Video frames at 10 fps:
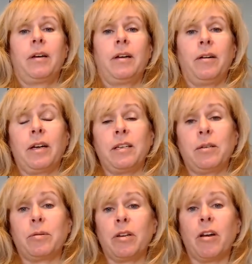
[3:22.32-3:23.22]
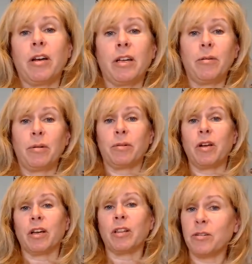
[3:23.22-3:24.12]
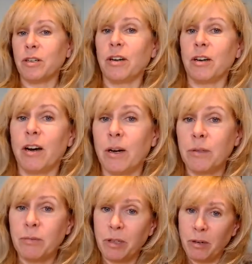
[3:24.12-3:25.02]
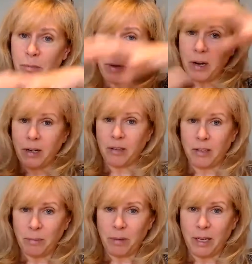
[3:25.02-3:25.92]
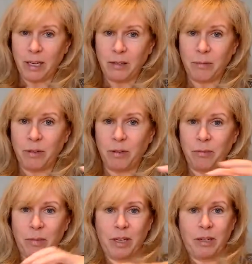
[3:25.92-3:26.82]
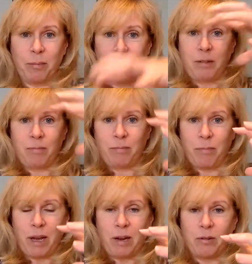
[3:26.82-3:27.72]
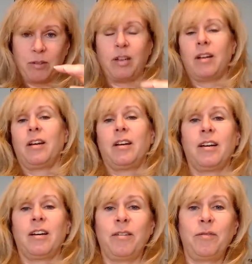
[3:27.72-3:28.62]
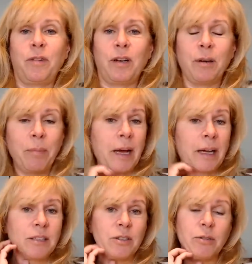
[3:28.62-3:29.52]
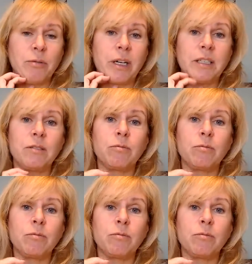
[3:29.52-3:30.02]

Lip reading: Okay. So when we're talking those kind of carbs, we don't pile on the plate. We don't make a big mound of pasta or rice.